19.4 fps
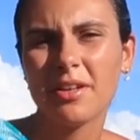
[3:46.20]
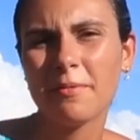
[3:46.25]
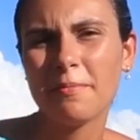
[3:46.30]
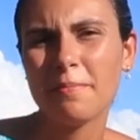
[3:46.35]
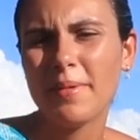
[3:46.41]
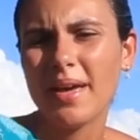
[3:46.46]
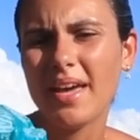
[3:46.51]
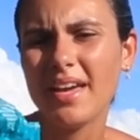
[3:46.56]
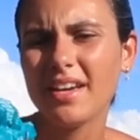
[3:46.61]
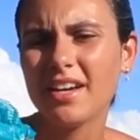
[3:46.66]

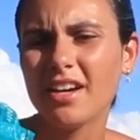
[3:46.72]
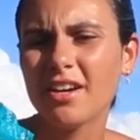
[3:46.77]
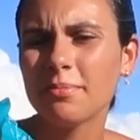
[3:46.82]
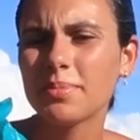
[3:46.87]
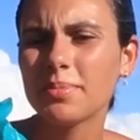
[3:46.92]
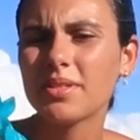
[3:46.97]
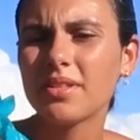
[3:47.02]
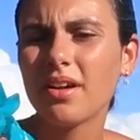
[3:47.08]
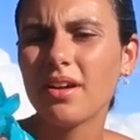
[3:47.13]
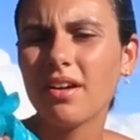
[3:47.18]
some
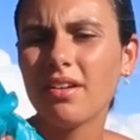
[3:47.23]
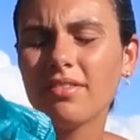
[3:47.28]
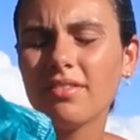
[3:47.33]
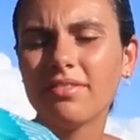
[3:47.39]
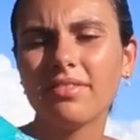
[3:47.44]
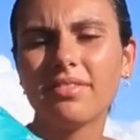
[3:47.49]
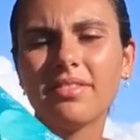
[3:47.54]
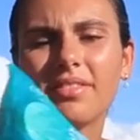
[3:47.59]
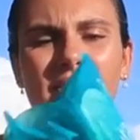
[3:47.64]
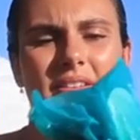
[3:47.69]
makeup stuff.
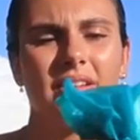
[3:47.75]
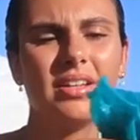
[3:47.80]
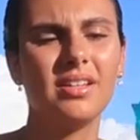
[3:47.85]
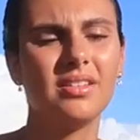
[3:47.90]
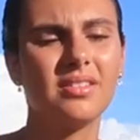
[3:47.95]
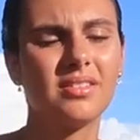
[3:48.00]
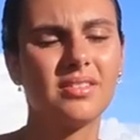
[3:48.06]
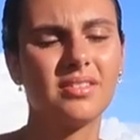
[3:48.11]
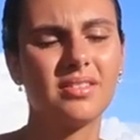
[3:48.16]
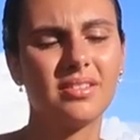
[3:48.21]

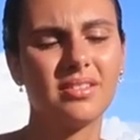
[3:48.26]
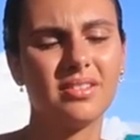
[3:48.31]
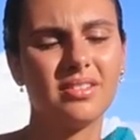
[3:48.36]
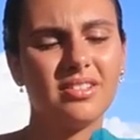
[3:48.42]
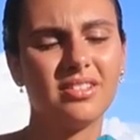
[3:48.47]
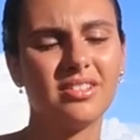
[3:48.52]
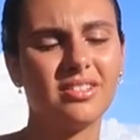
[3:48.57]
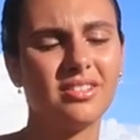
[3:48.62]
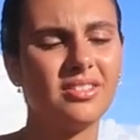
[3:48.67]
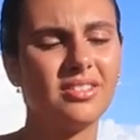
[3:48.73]
It's,
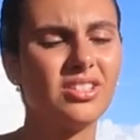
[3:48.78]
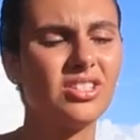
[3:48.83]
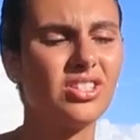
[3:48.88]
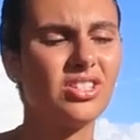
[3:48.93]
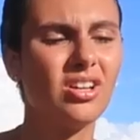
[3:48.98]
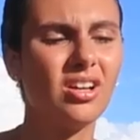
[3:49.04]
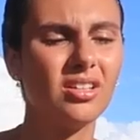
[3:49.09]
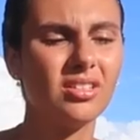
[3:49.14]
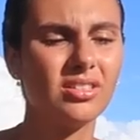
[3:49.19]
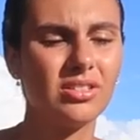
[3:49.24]
uh, it's
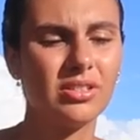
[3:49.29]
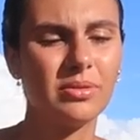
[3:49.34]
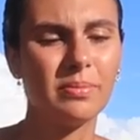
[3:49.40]
not